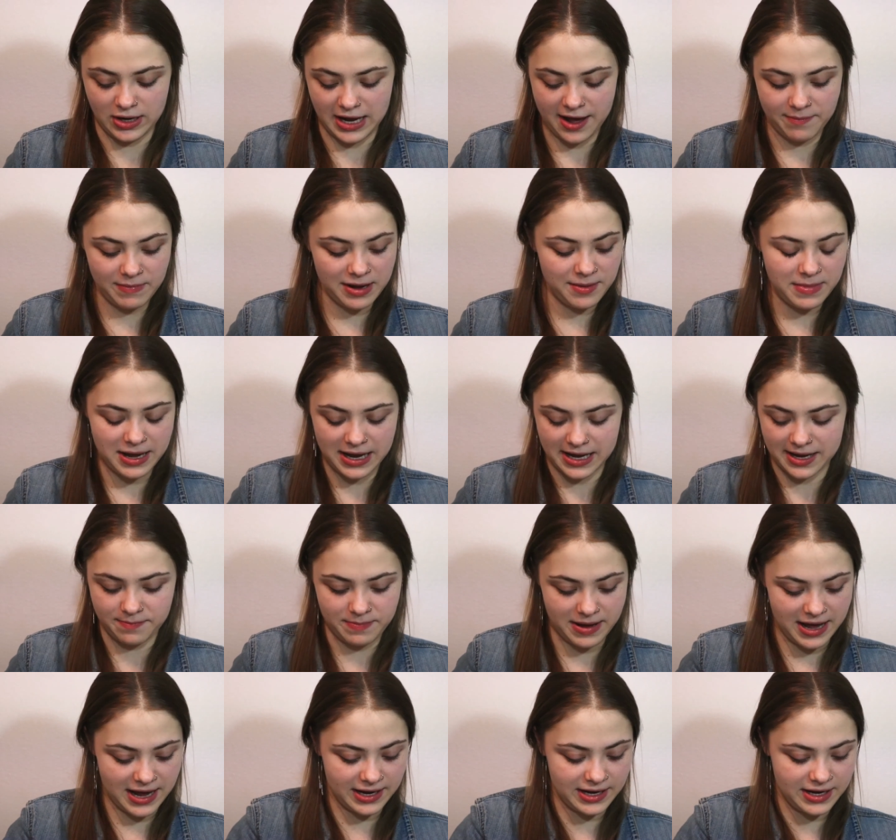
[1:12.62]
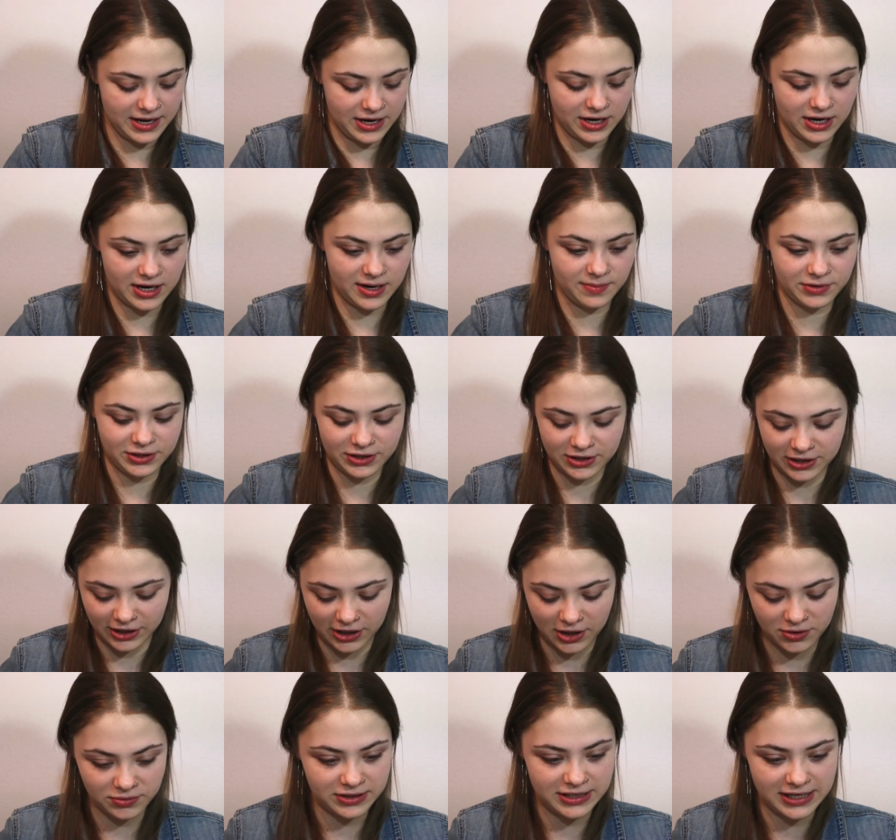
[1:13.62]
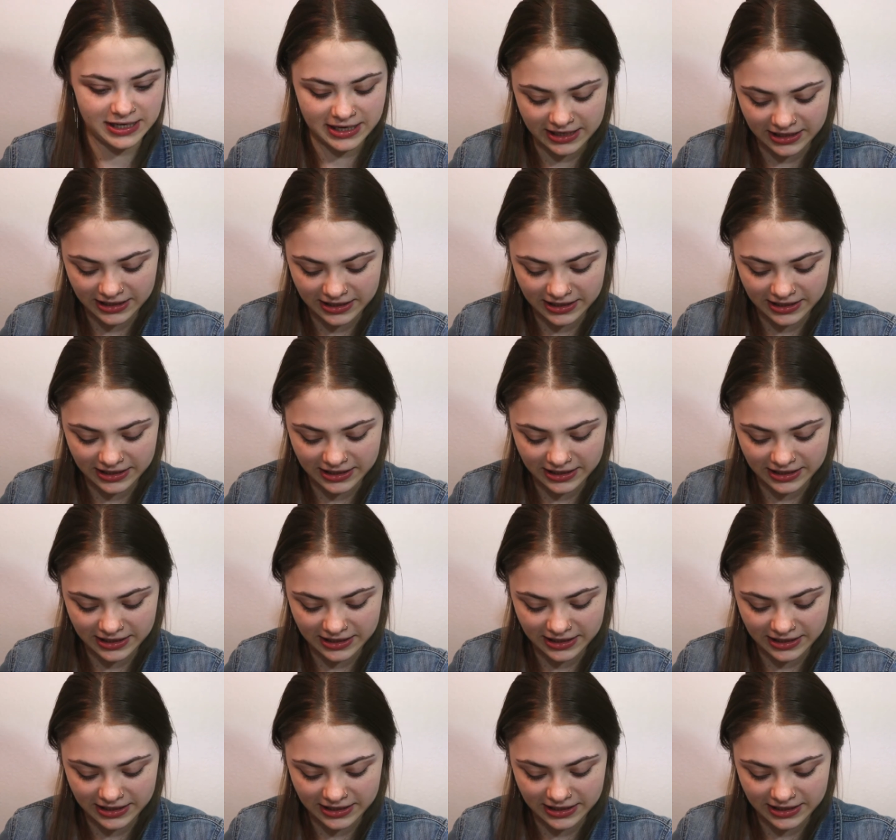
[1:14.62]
I have my makeup bag here. I'm just gonna go digging